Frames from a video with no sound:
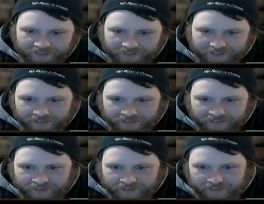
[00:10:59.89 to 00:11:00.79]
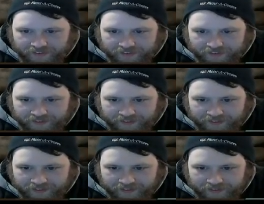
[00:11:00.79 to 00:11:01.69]

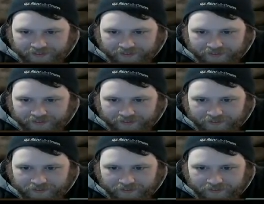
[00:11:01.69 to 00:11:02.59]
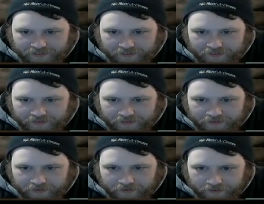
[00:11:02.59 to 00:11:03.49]

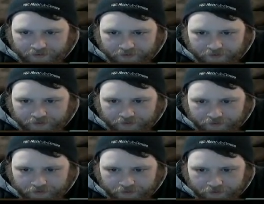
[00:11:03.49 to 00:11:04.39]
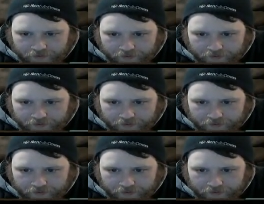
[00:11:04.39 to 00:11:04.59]
(no one is talking)